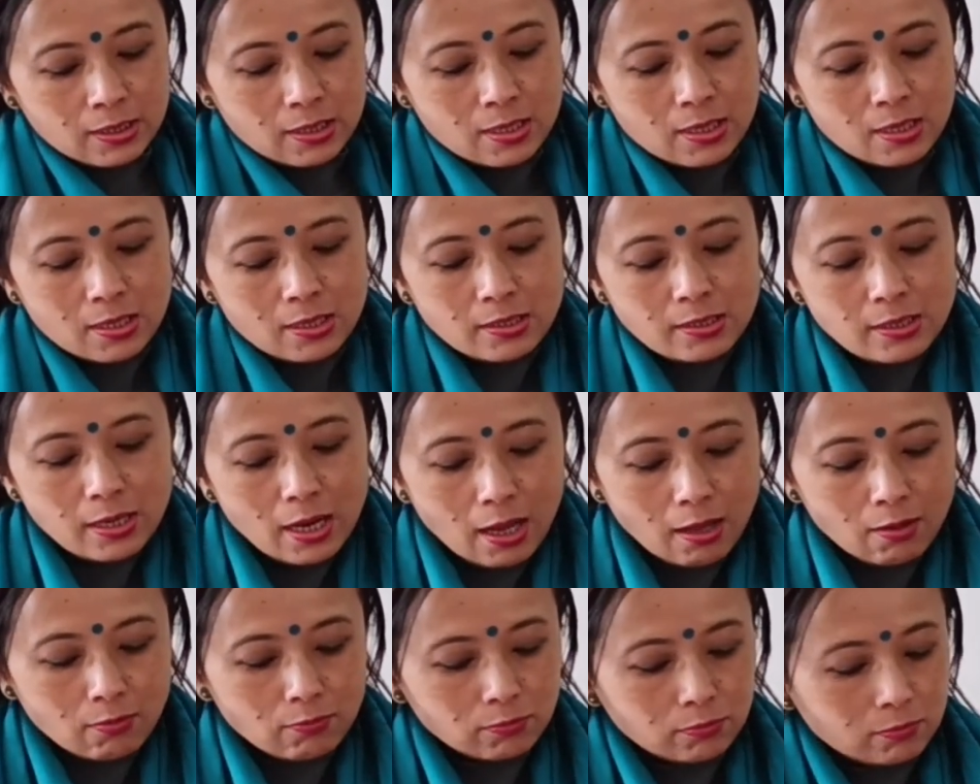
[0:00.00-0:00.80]

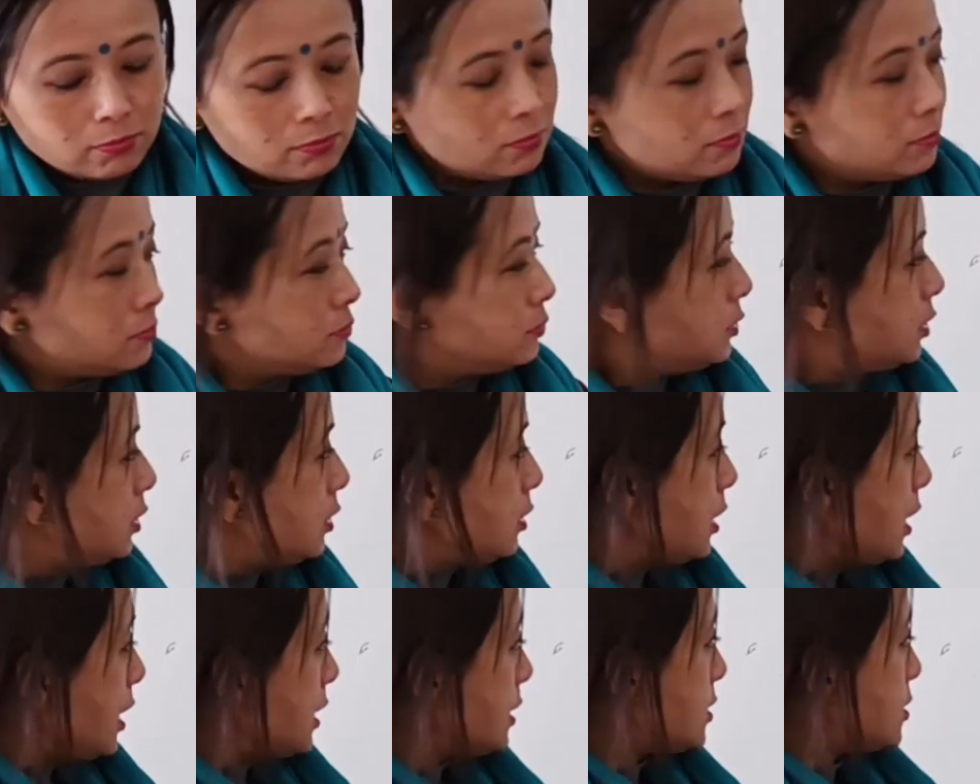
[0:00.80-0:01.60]
Now, the
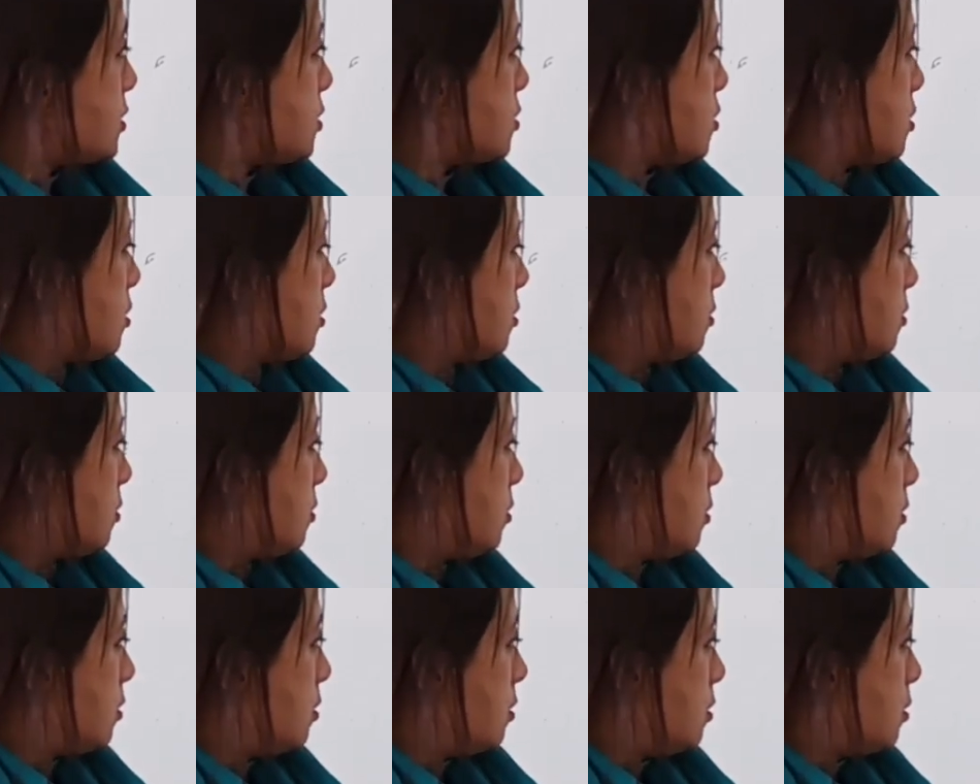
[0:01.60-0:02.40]
next
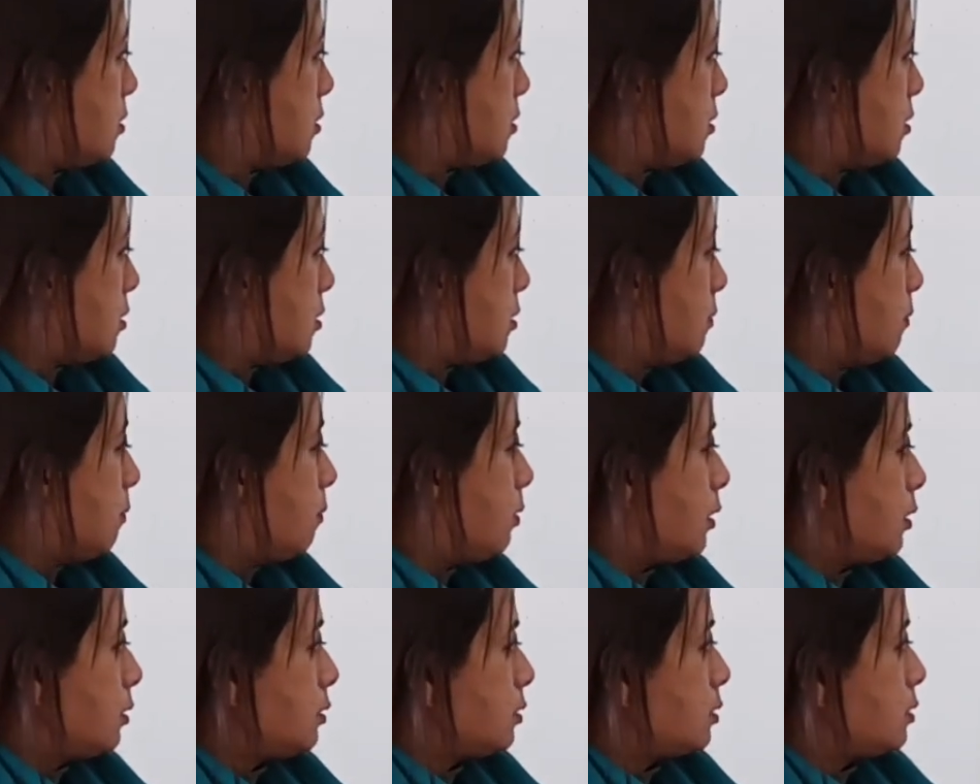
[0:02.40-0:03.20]

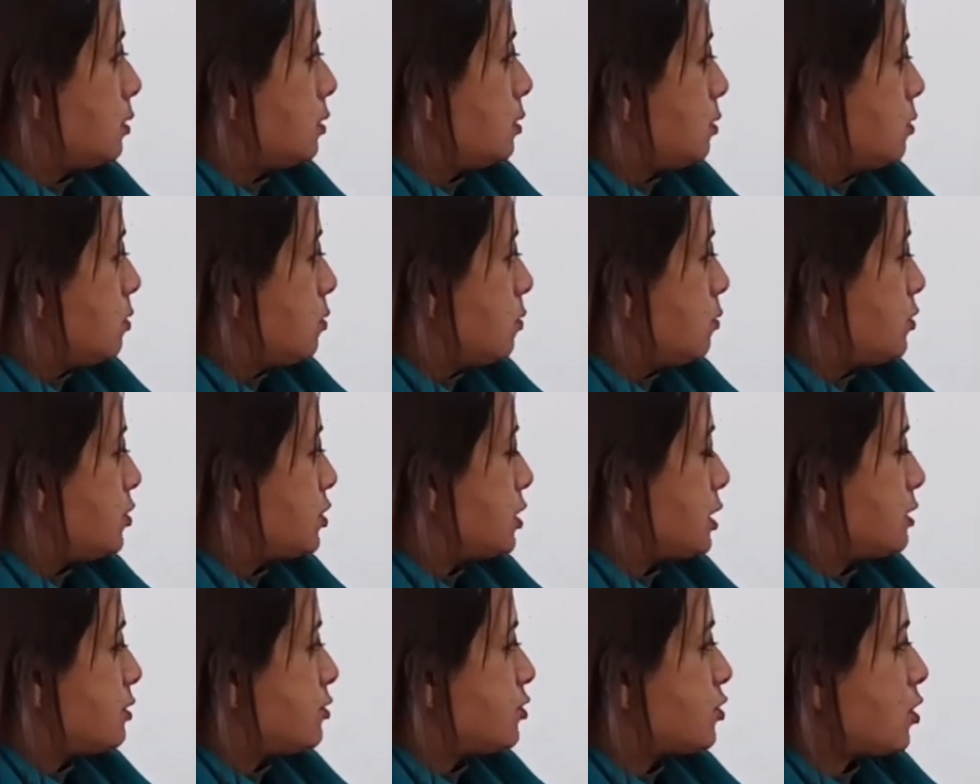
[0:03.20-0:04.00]
book we
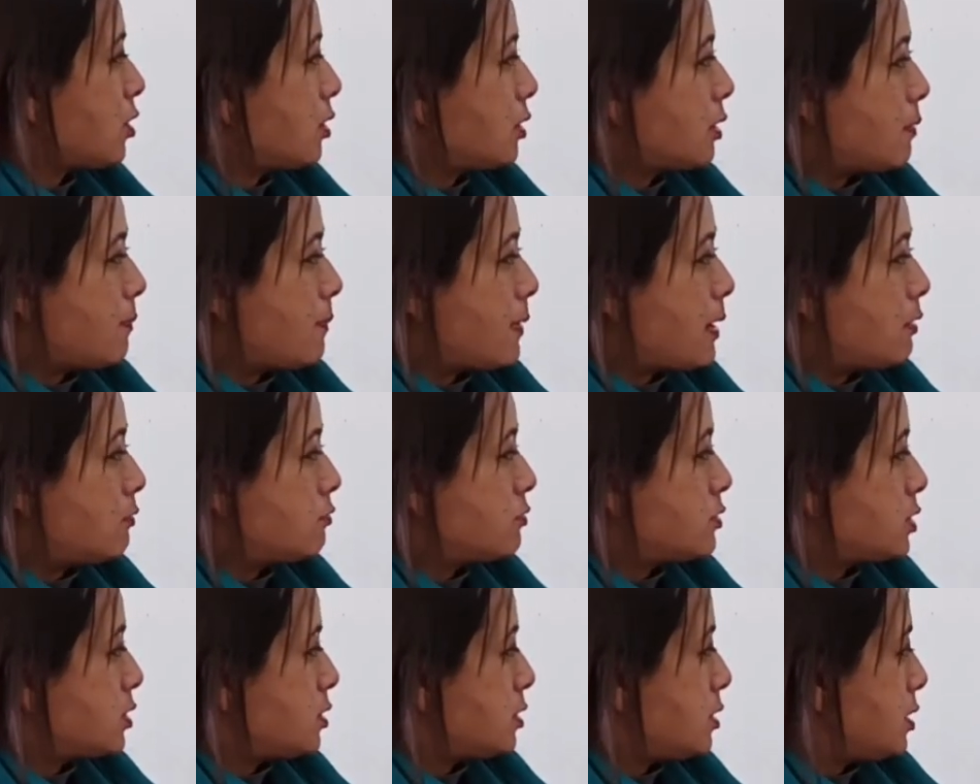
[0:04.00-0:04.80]
shall talk
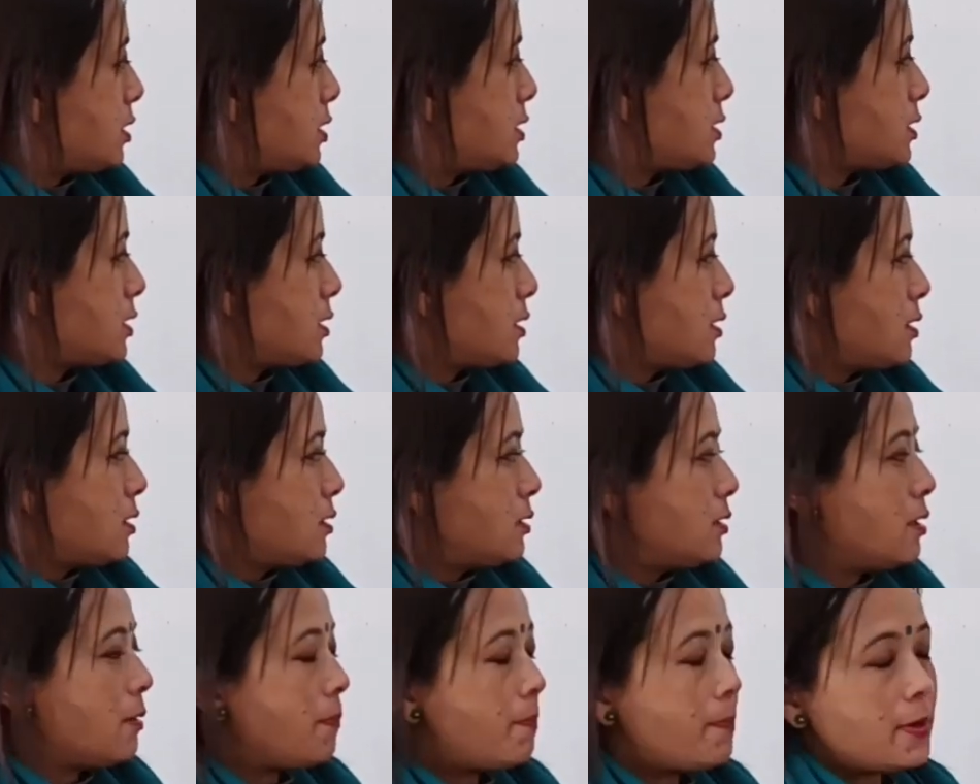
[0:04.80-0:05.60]
about is
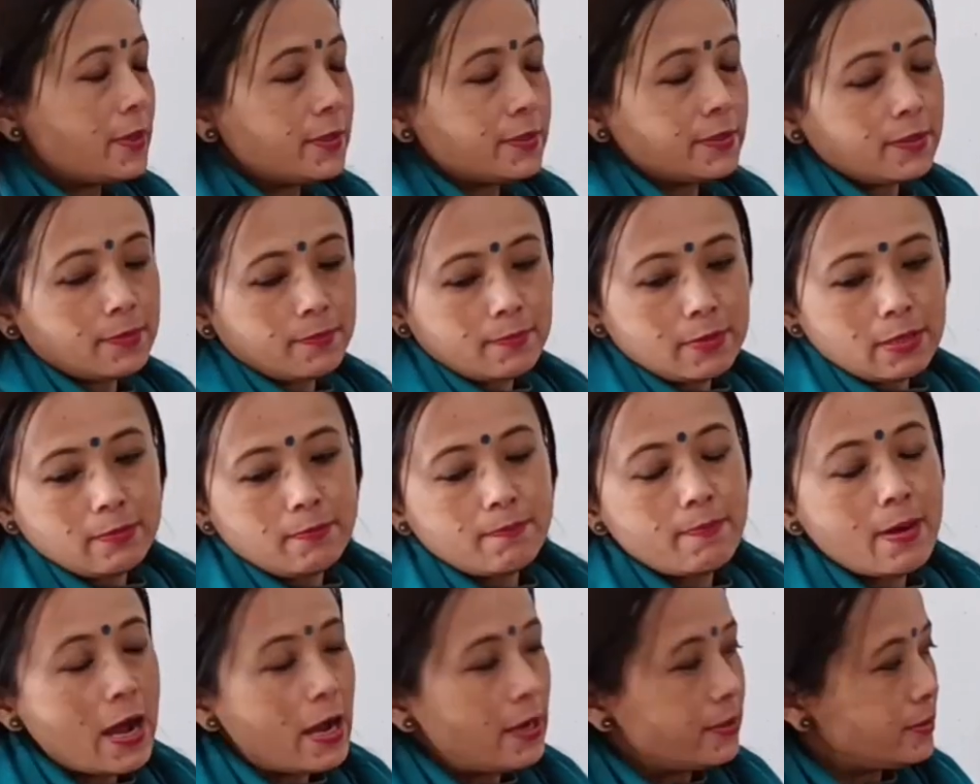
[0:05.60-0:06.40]
the Vartaman
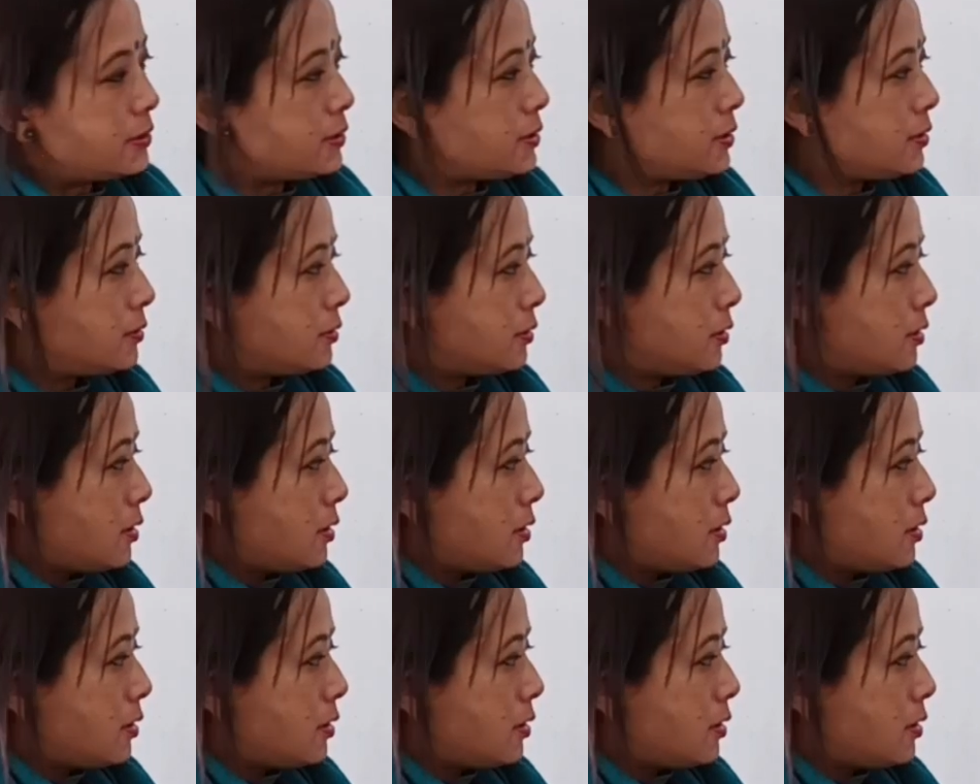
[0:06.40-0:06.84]
Bharat,